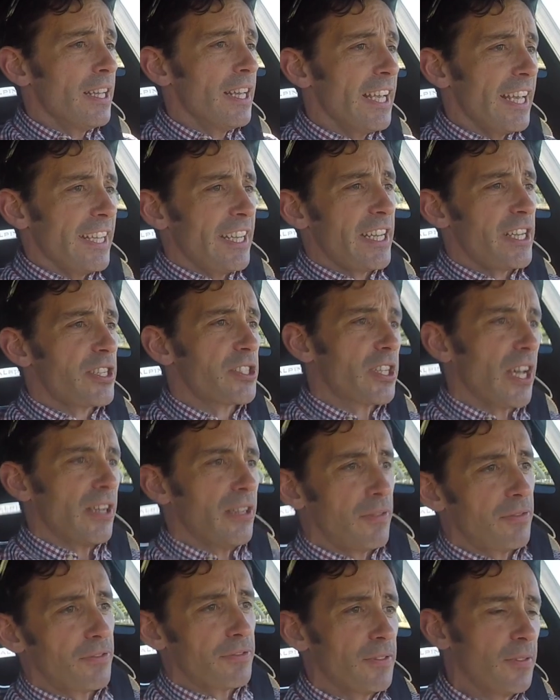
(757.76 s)
In these kind
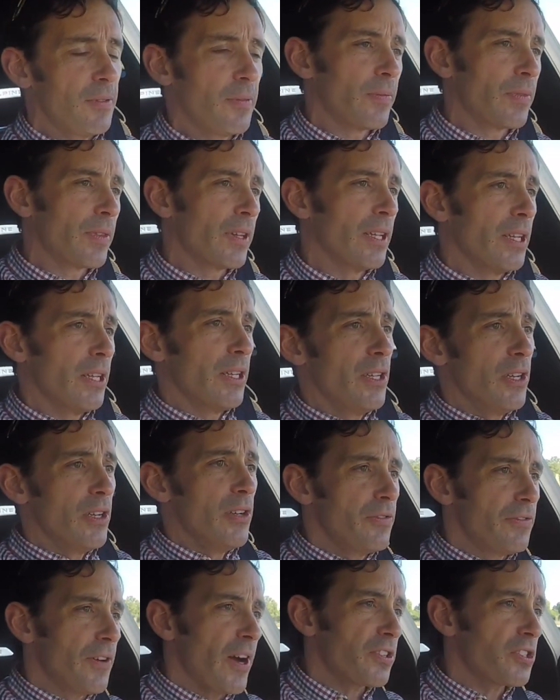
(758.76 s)
of
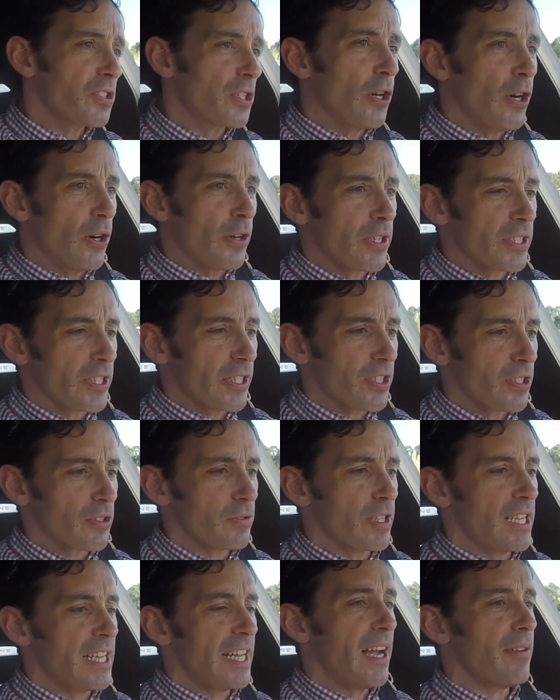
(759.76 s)
fast corners, it doesn't
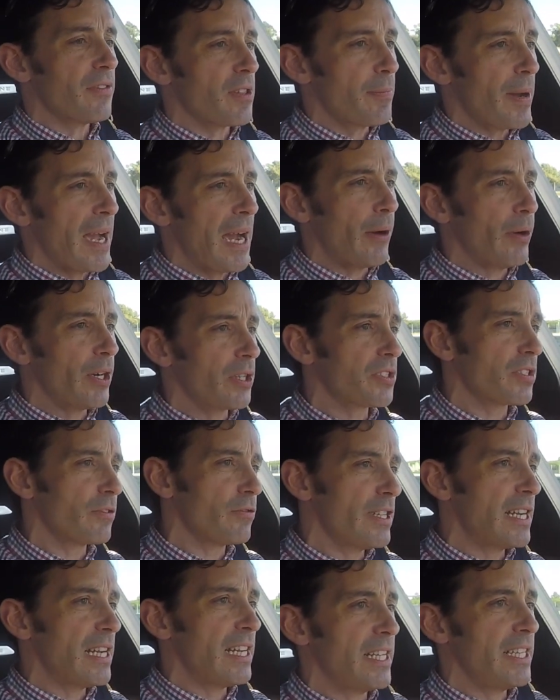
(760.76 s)
really have the power to
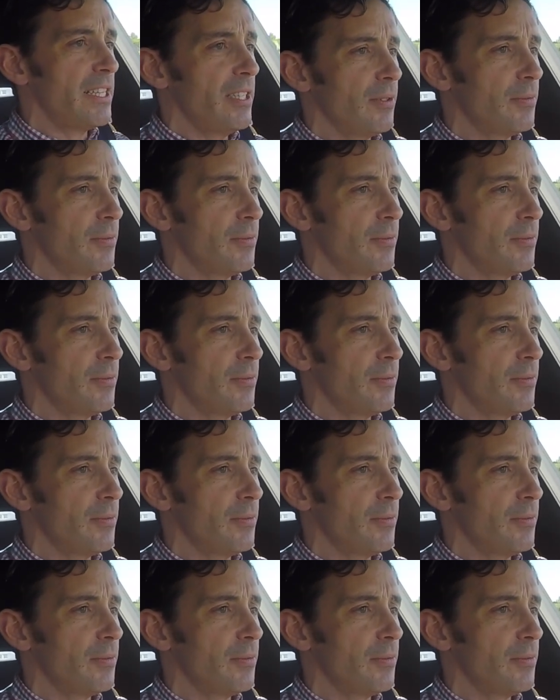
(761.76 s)
really